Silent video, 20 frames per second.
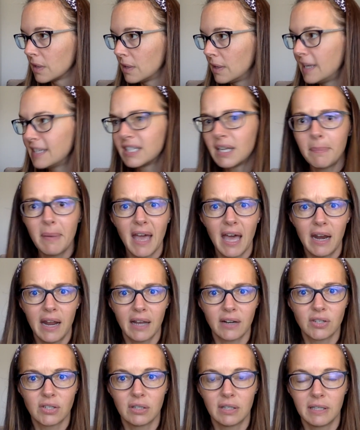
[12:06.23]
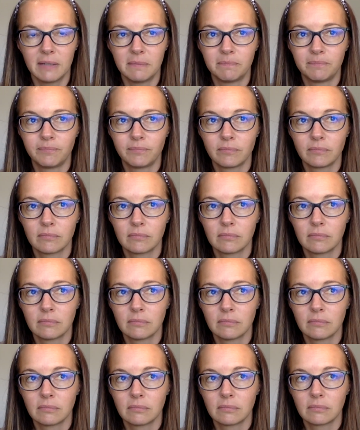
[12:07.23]
It's not bad, actually.
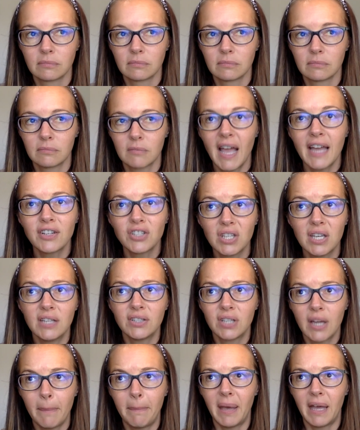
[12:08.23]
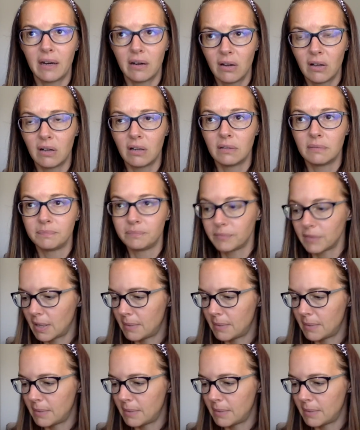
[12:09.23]
Actually, it's not bad at all.